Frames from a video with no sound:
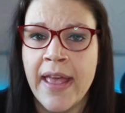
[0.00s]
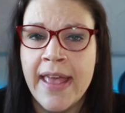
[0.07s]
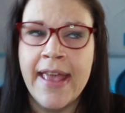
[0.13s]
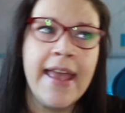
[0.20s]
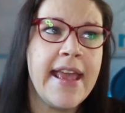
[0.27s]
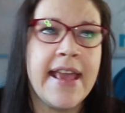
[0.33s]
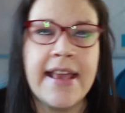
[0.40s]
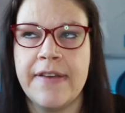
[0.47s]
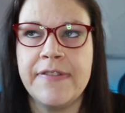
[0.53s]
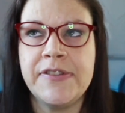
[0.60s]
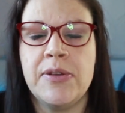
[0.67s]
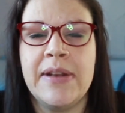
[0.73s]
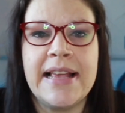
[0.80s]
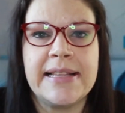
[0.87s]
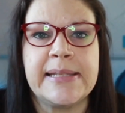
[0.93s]
it gives you,
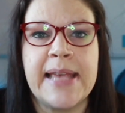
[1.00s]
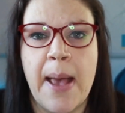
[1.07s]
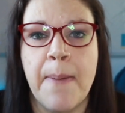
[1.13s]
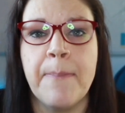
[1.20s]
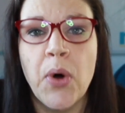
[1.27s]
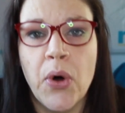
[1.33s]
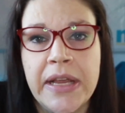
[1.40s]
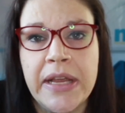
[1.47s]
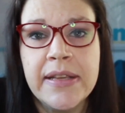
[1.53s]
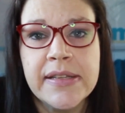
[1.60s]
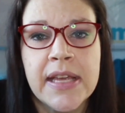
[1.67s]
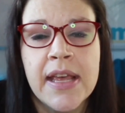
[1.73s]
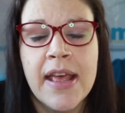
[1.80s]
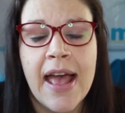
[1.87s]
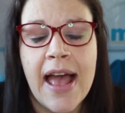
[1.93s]
let's say, a point,
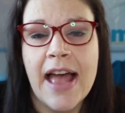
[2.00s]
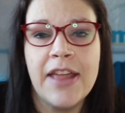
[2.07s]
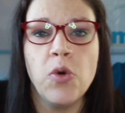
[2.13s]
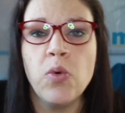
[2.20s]
and all